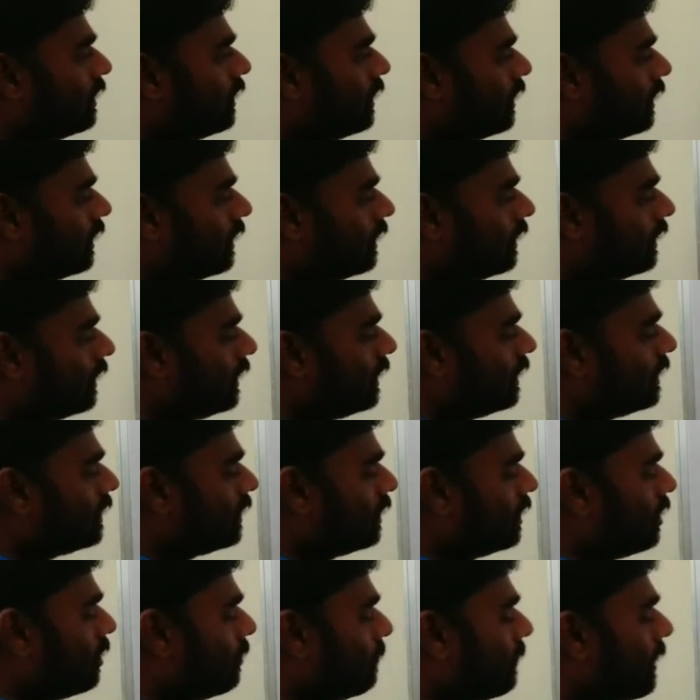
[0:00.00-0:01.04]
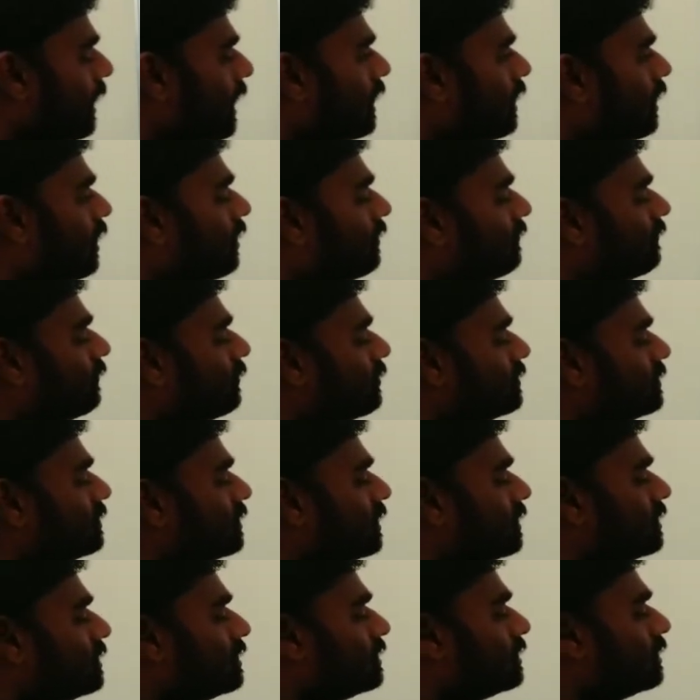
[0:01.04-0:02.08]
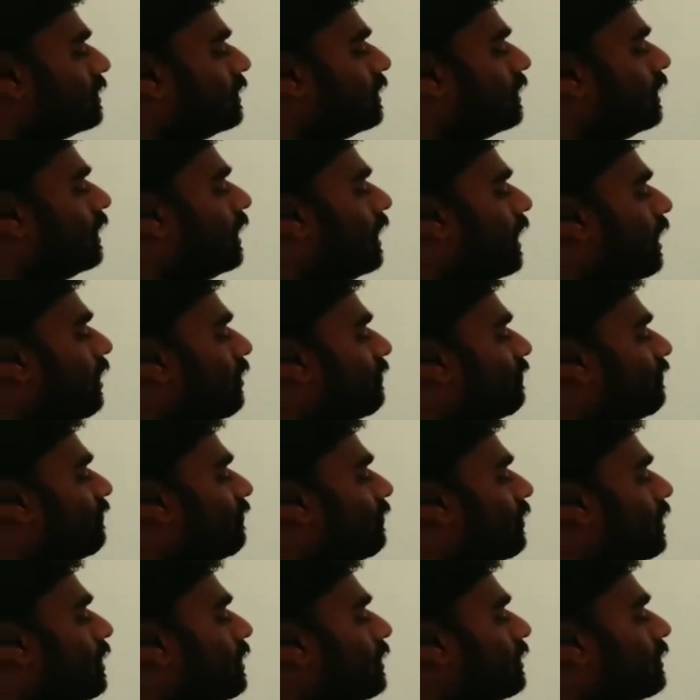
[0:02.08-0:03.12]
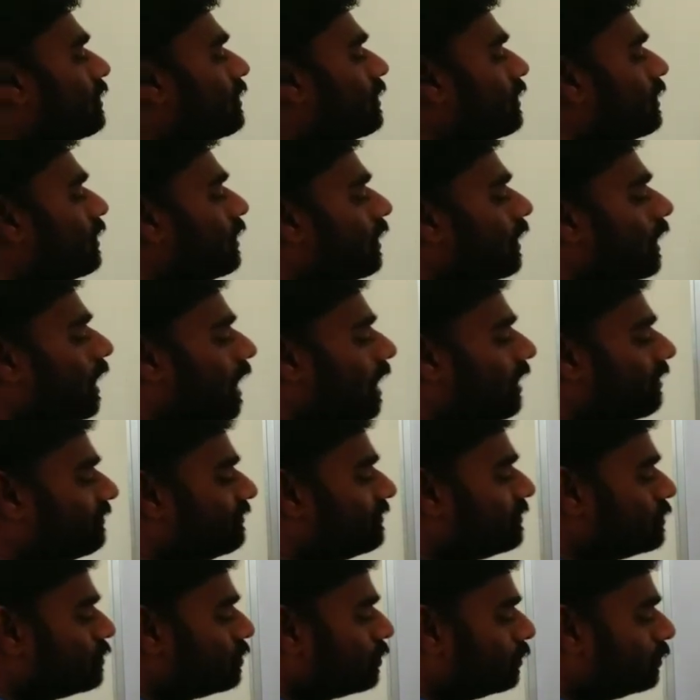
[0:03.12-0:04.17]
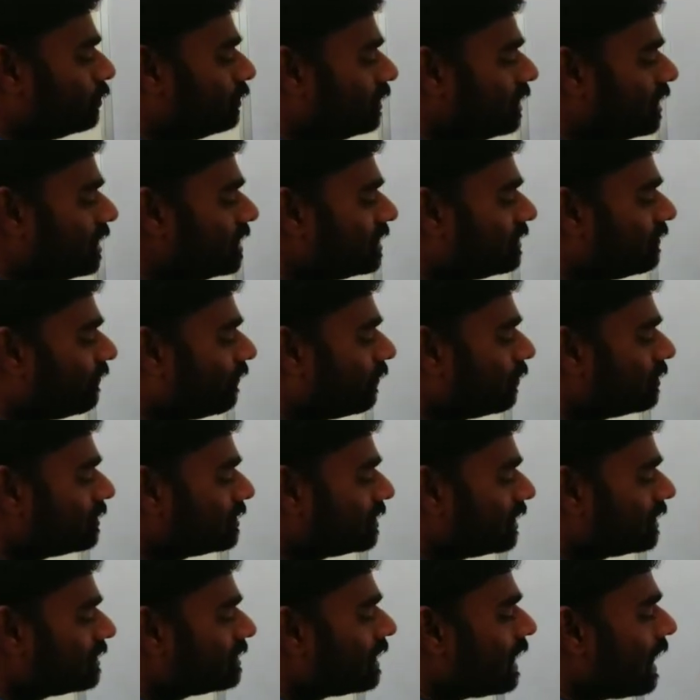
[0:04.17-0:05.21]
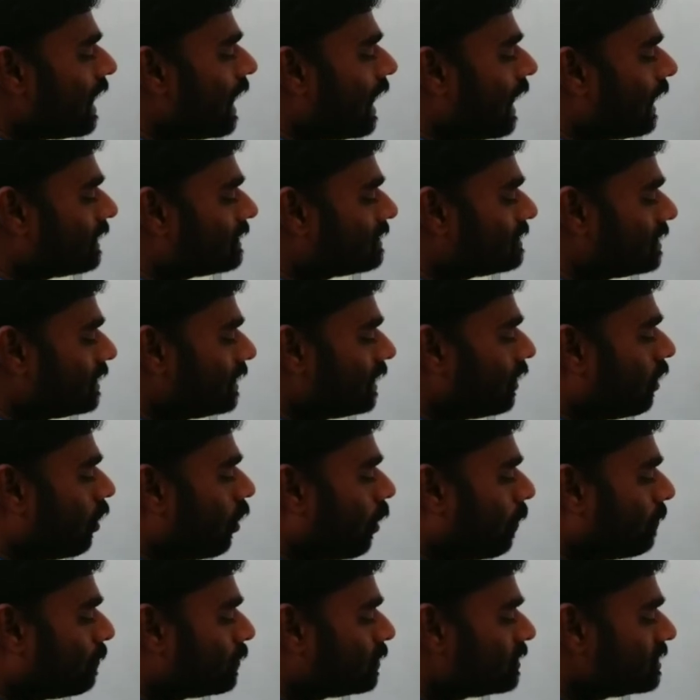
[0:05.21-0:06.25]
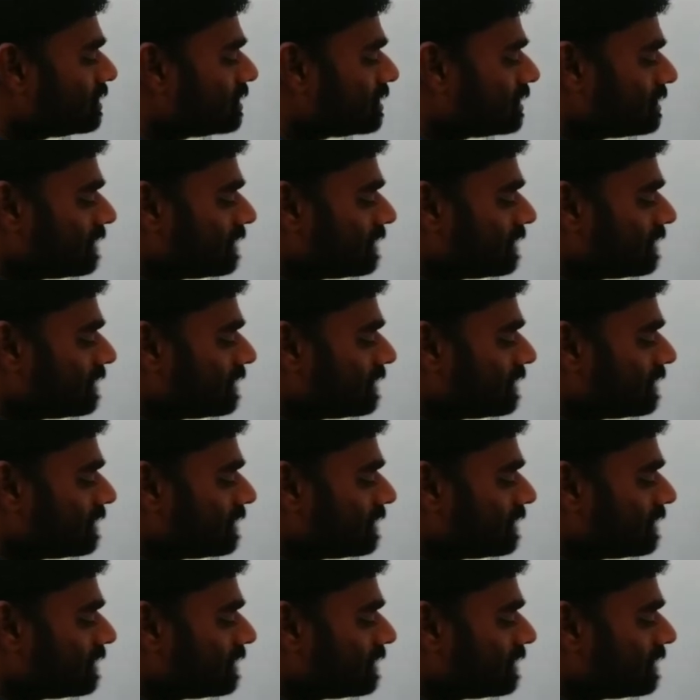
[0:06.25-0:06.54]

Unlike parallel forces F1, F2. These forces acting opposite